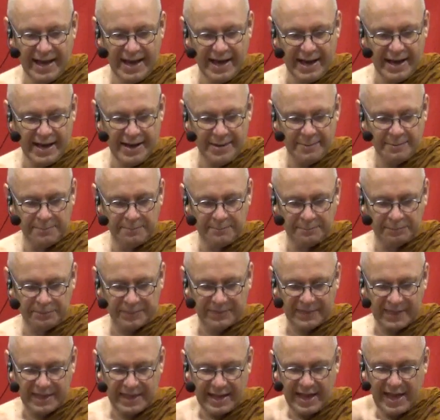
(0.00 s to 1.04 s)
Um,
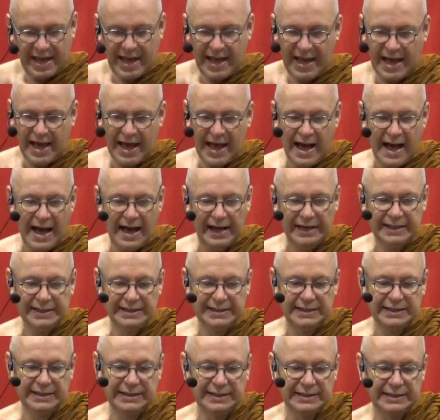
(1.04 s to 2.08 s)

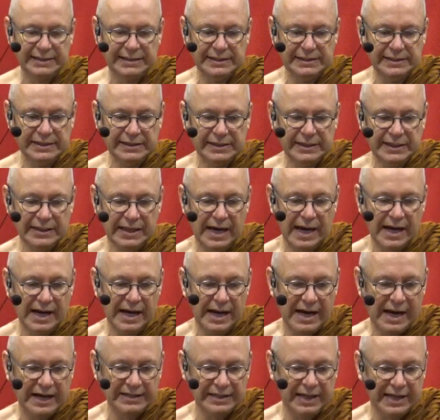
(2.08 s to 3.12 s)
I,
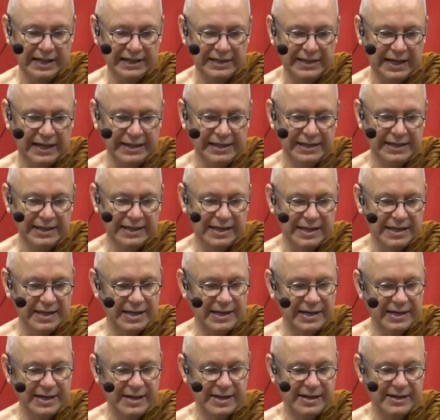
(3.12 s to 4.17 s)
I, I, I,
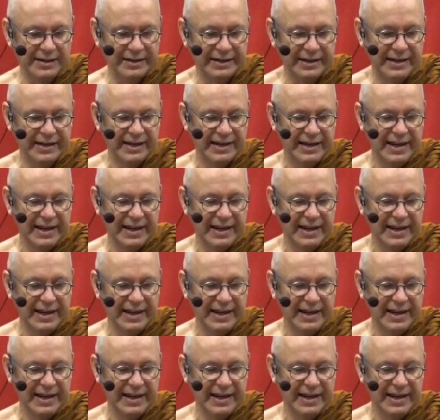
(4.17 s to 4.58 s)
uh,